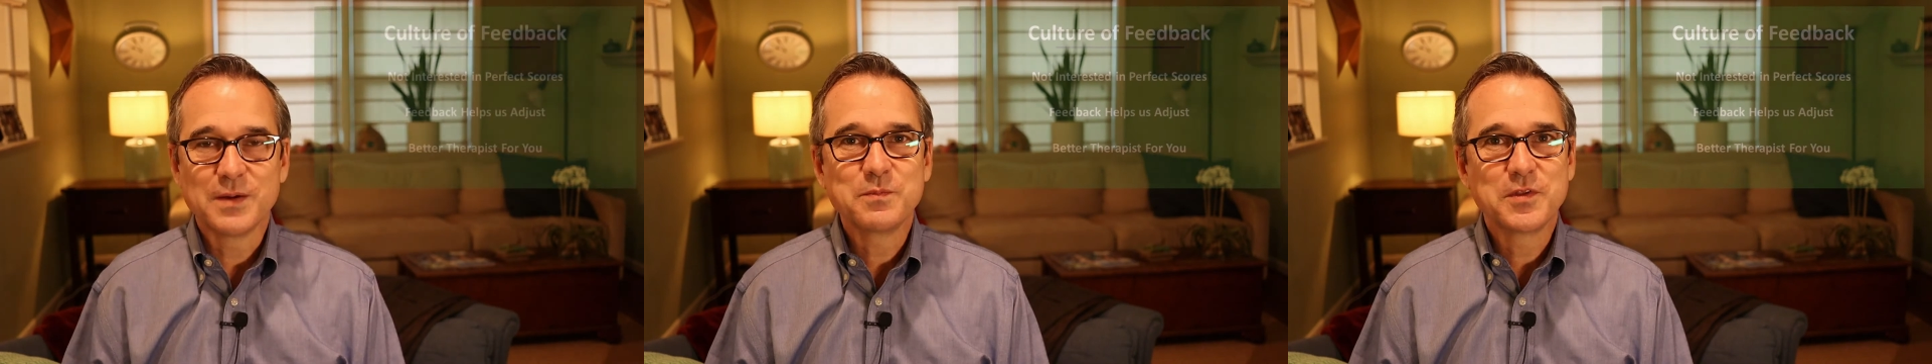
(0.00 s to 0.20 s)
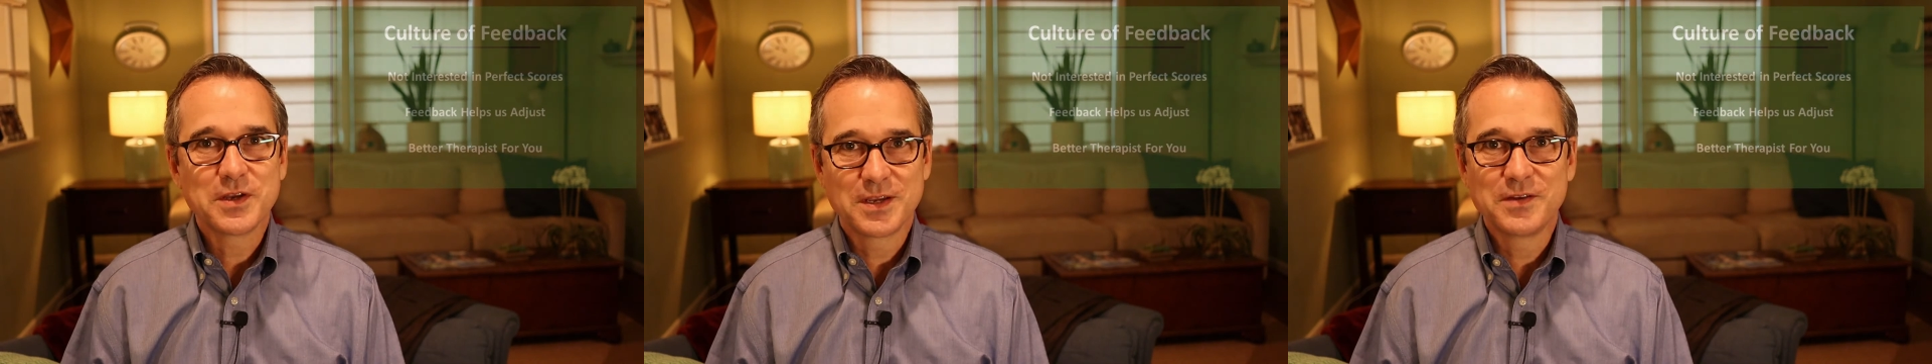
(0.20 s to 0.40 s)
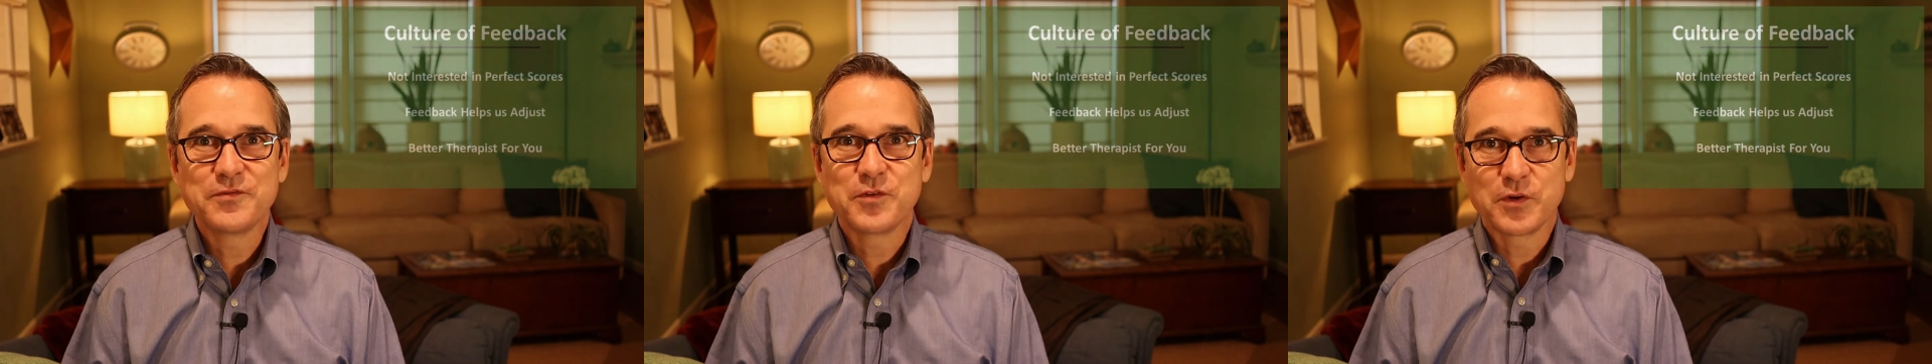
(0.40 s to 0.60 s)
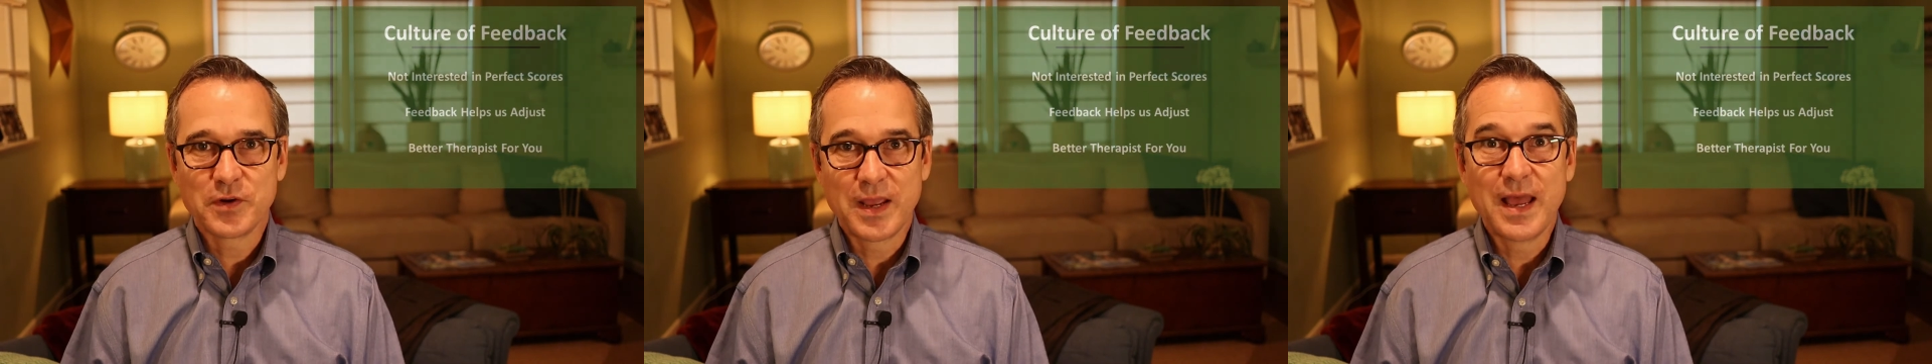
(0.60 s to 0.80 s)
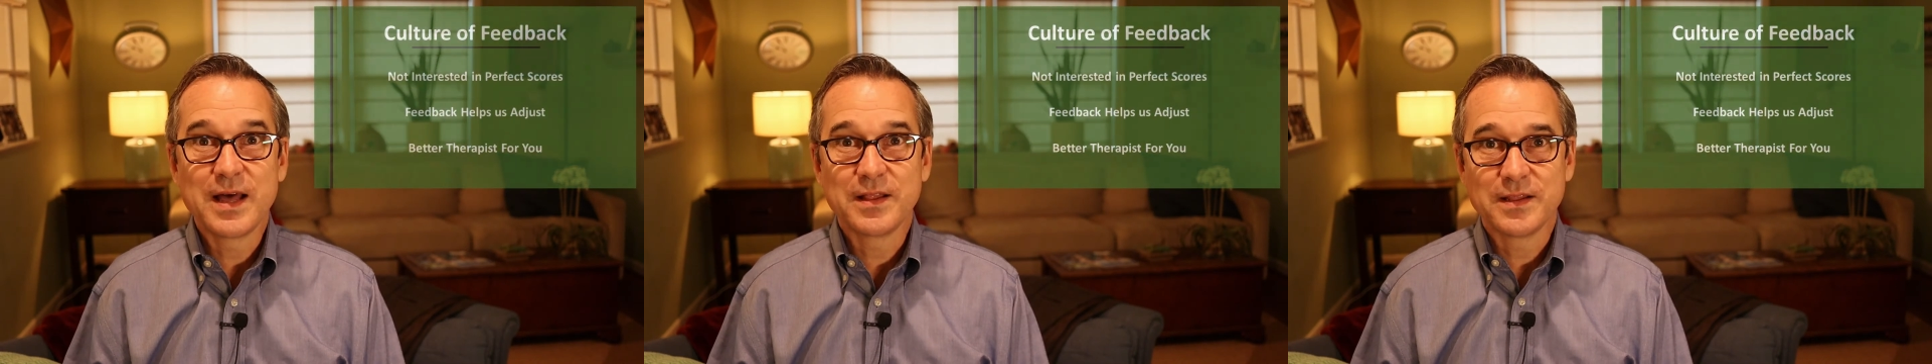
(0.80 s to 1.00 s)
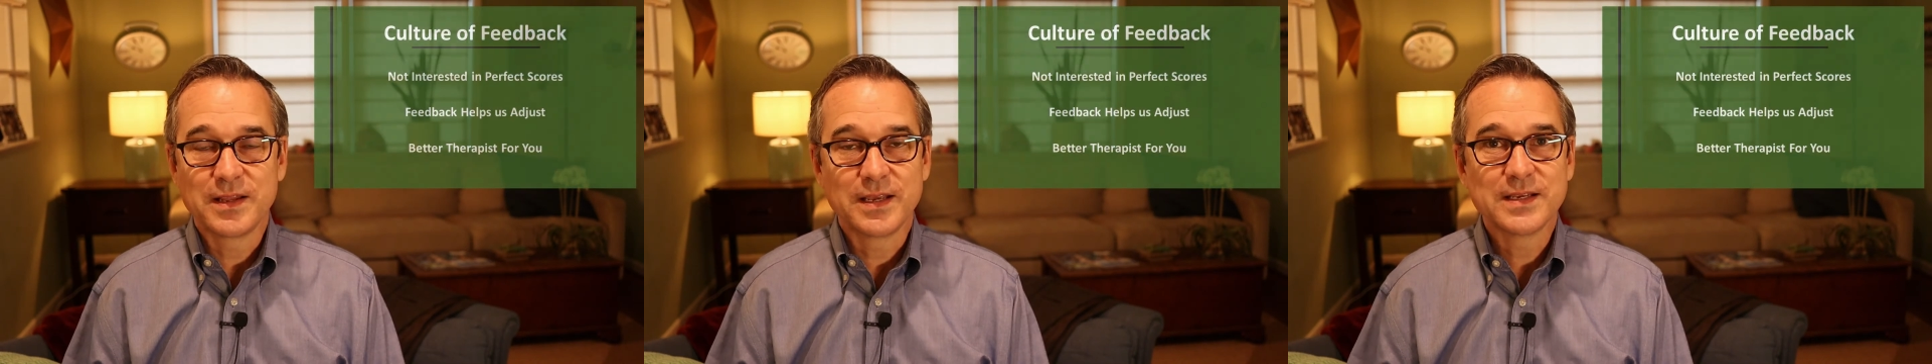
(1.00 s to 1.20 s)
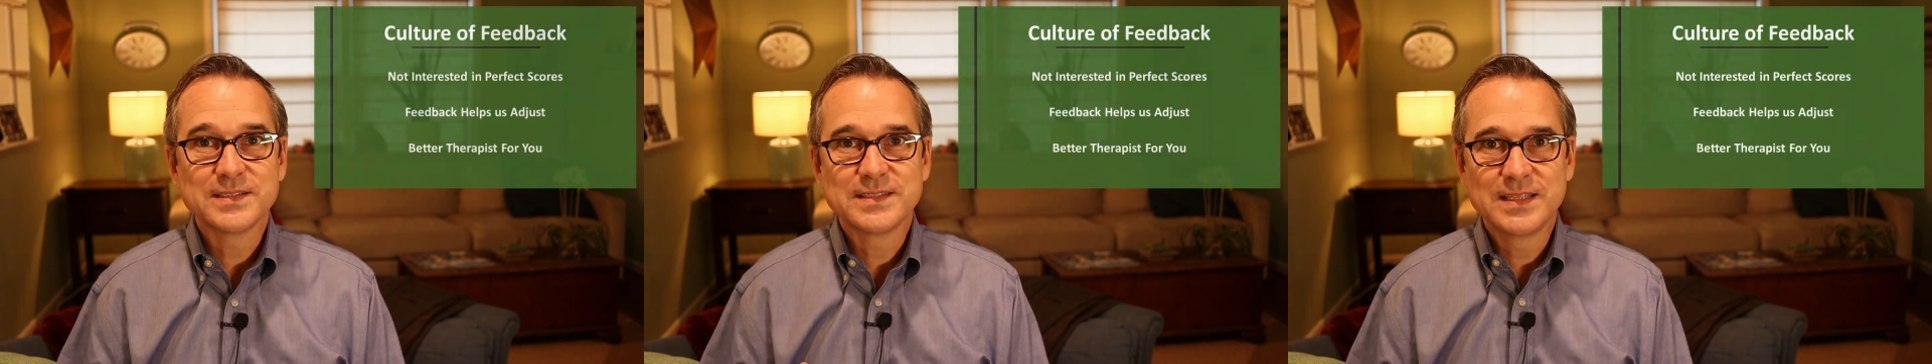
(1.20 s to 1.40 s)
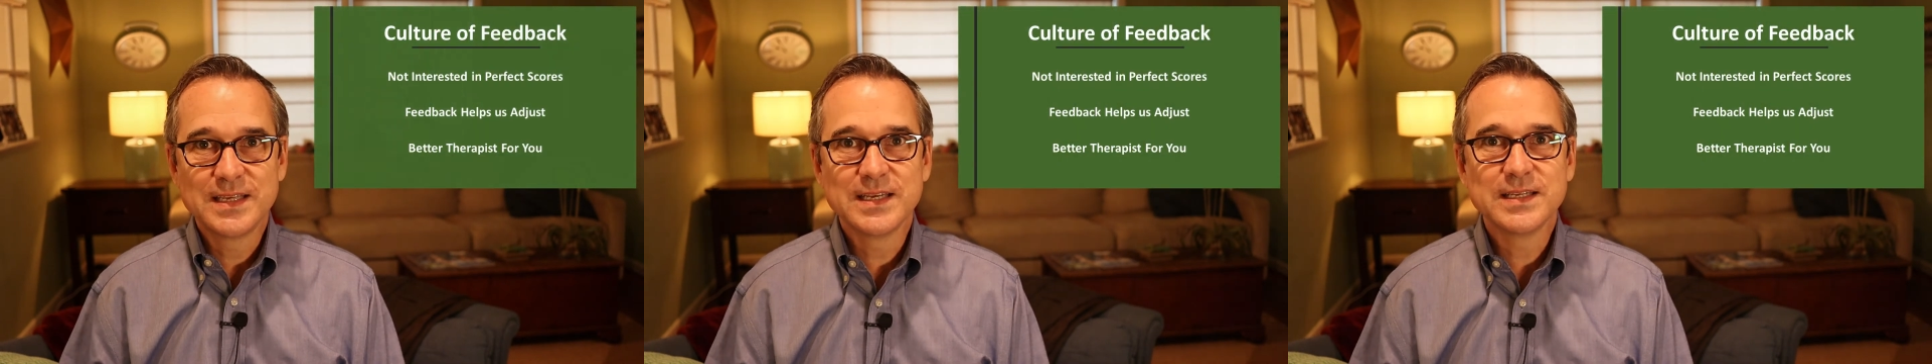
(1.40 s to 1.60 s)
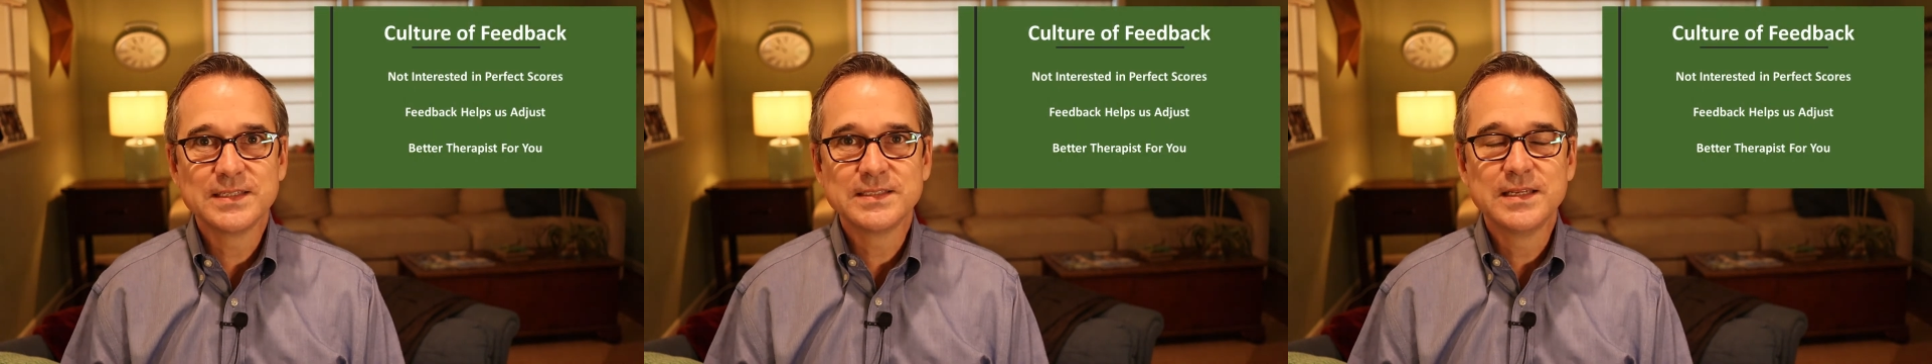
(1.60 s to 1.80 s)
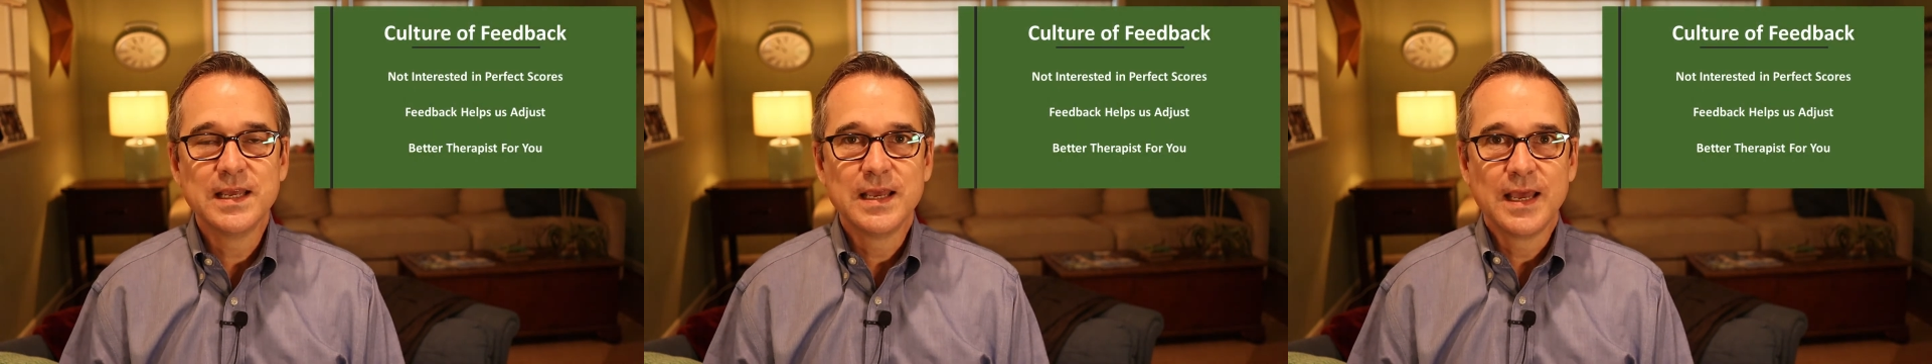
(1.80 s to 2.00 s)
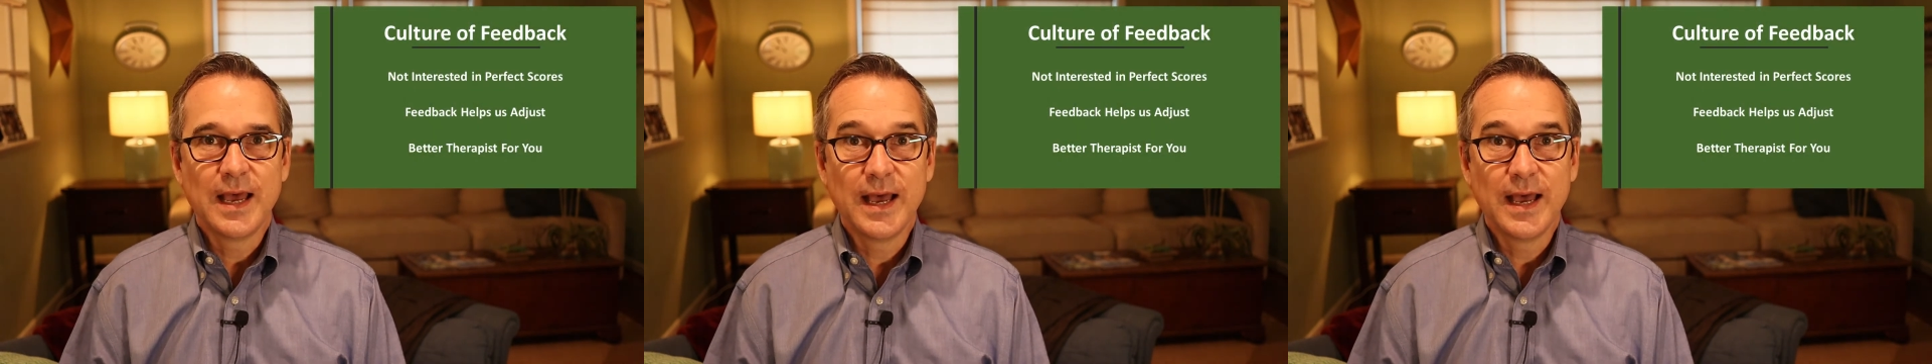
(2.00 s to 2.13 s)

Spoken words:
I'm looking for reality, because then